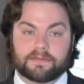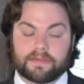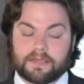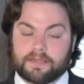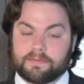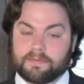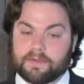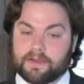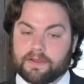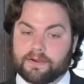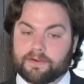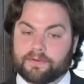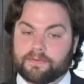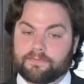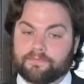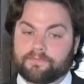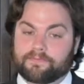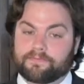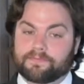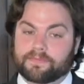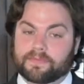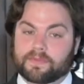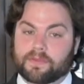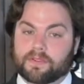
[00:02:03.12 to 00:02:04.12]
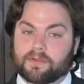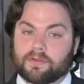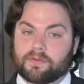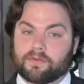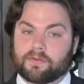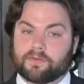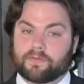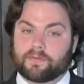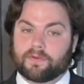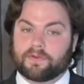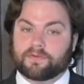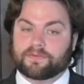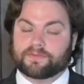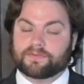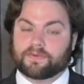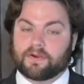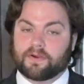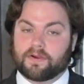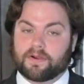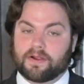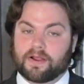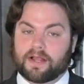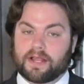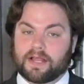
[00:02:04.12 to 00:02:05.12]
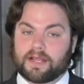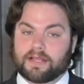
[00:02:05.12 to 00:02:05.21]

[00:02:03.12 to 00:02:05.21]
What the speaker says: email as far